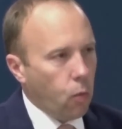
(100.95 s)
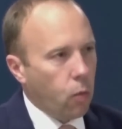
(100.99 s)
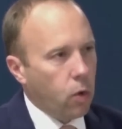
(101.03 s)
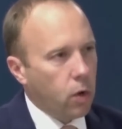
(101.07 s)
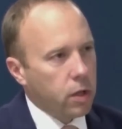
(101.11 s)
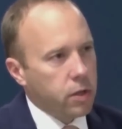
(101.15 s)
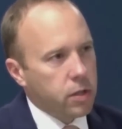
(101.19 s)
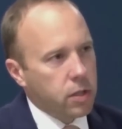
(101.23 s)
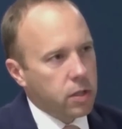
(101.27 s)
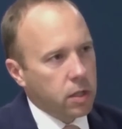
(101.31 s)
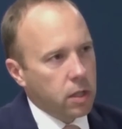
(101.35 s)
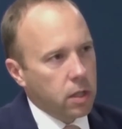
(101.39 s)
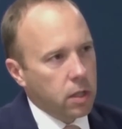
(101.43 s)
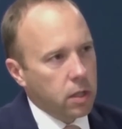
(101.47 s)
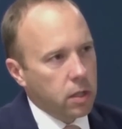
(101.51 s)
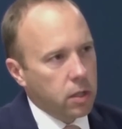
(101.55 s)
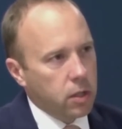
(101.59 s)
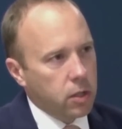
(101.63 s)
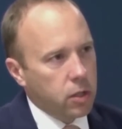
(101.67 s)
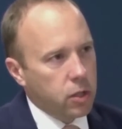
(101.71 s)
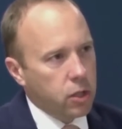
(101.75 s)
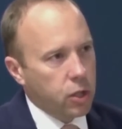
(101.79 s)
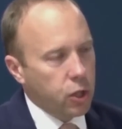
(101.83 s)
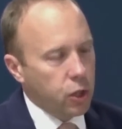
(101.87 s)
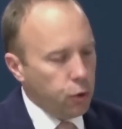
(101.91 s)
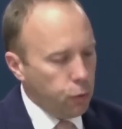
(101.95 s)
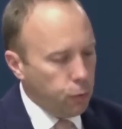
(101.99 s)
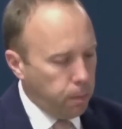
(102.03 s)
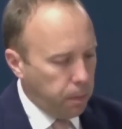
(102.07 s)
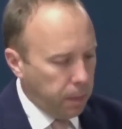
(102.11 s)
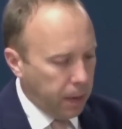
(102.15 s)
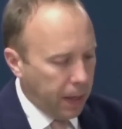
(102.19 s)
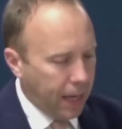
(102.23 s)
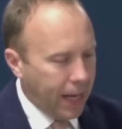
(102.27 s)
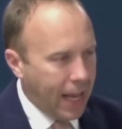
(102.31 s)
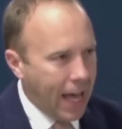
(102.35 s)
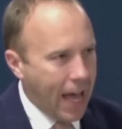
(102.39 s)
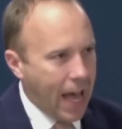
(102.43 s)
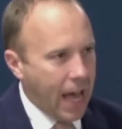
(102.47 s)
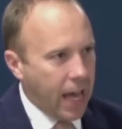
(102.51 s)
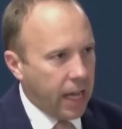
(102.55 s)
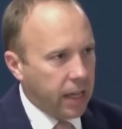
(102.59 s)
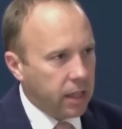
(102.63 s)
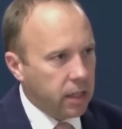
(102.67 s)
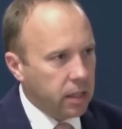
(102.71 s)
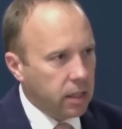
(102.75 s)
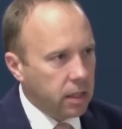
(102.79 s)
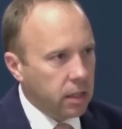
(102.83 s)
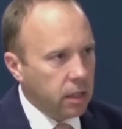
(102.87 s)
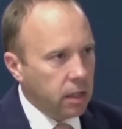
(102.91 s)
was to
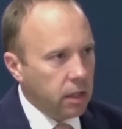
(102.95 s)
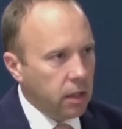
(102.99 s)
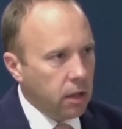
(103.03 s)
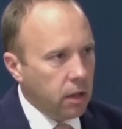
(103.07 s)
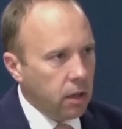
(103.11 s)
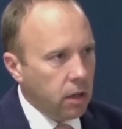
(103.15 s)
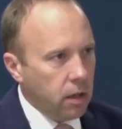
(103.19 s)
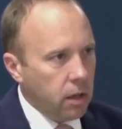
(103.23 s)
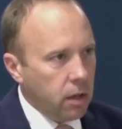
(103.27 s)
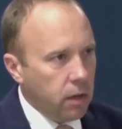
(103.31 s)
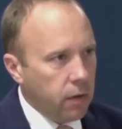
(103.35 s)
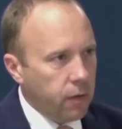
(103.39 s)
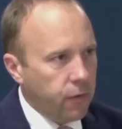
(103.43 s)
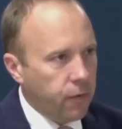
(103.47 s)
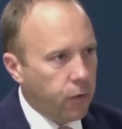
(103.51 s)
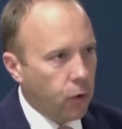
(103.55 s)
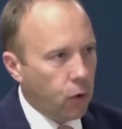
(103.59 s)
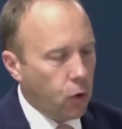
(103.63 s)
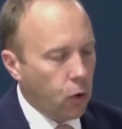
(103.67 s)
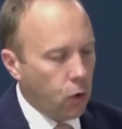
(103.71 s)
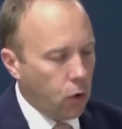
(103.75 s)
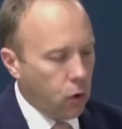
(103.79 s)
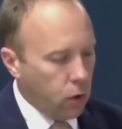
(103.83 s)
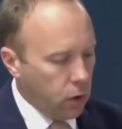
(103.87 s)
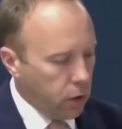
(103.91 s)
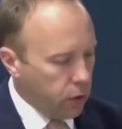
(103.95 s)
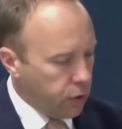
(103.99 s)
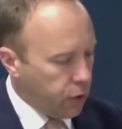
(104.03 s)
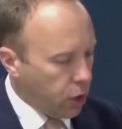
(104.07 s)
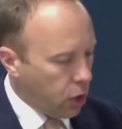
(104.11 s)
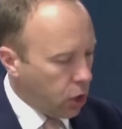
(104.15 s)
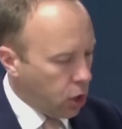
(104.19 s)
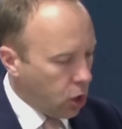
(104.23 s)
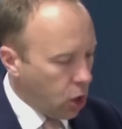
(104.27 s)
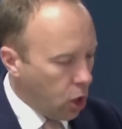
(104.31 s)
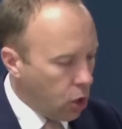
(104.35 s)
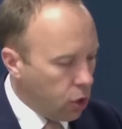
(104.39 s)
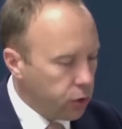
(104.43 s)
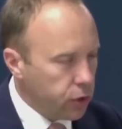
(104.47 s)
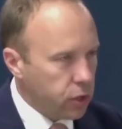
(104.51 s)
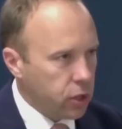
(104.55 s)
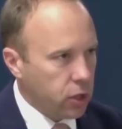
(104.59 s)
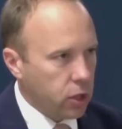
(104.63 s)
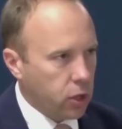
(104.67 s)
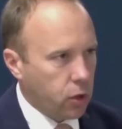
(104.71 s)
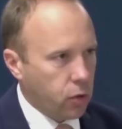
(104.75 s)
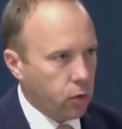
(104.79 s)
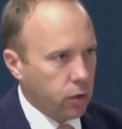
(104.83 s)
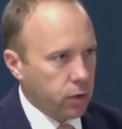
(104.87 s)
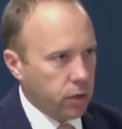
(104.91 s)
plan for the
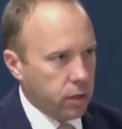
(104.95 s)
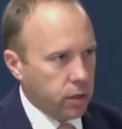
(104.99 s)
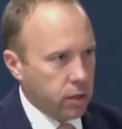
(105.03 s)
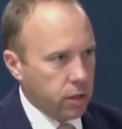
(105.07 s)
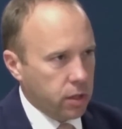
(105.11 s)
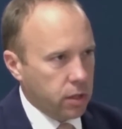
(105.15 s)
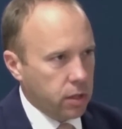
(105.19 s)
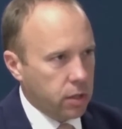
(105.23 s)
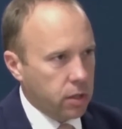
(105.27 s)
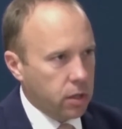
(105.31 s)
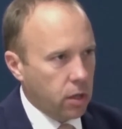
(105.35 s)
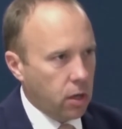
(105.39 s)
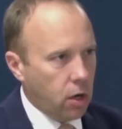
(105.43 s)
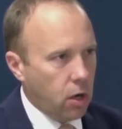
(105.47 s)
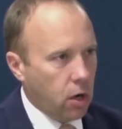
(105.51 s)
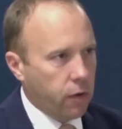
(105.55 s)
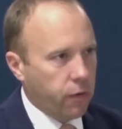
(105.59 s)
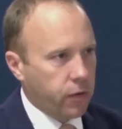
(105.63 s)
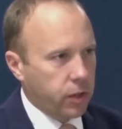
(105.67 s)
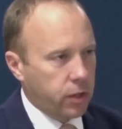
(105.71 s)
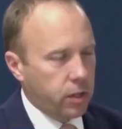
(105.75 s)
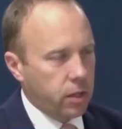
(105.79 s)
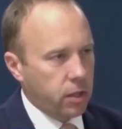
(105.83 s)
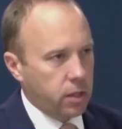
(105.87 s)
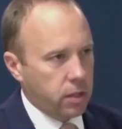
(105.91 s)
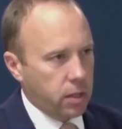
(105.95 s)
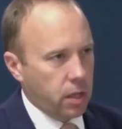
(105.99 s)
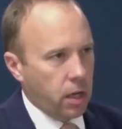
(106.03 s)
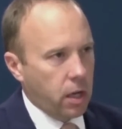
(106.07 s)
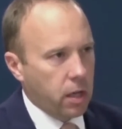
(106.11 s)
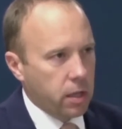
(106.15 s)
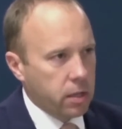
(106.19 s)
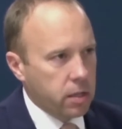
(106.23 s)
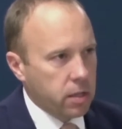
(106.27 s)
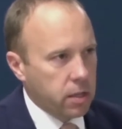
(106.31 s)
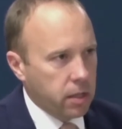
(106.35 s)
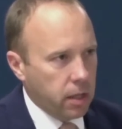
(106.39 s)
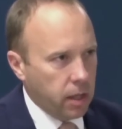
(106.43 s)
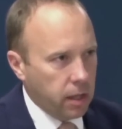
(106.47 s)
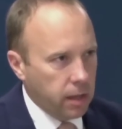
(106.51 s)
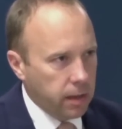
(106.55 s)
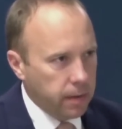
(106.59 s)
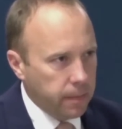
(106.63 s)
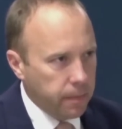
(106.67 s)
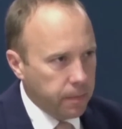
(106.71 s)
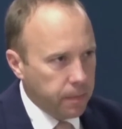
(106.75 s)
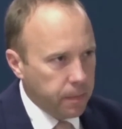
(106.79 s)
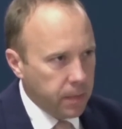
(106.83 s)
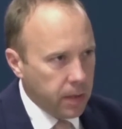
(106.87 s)
consequences of a disaster.